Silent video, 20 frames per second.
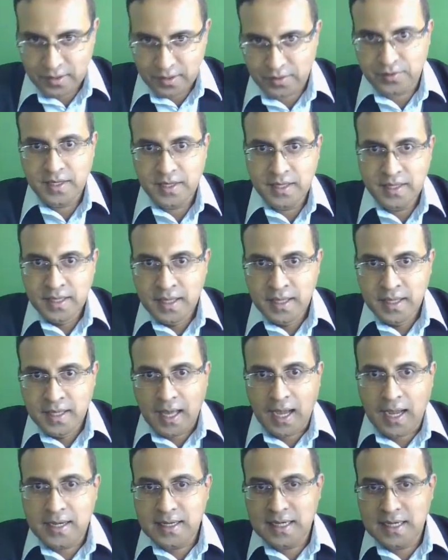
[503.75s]
Okay,
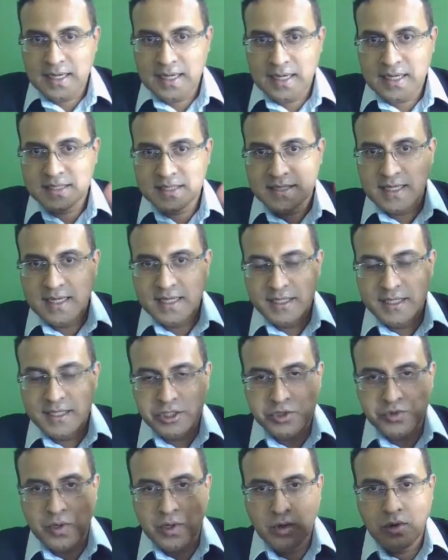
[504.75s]
and let us say it is
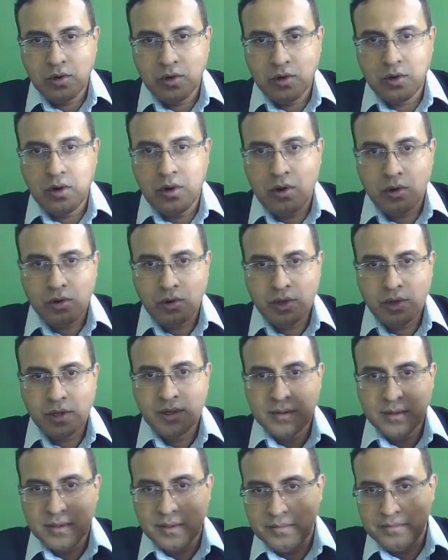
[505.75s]
12 o'clock
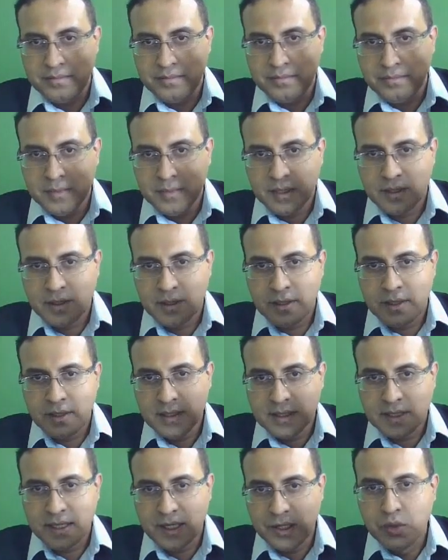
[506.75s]

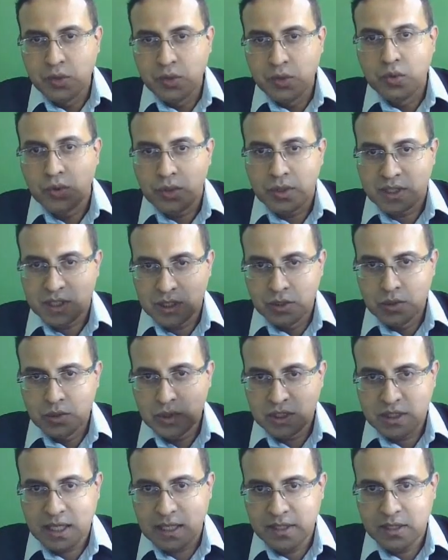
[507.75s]
in the
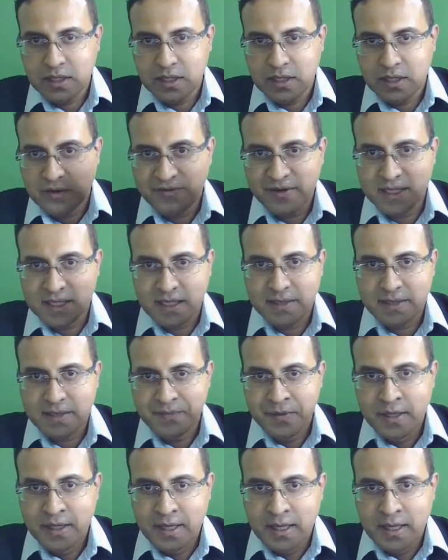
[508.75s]
noon time in Africa.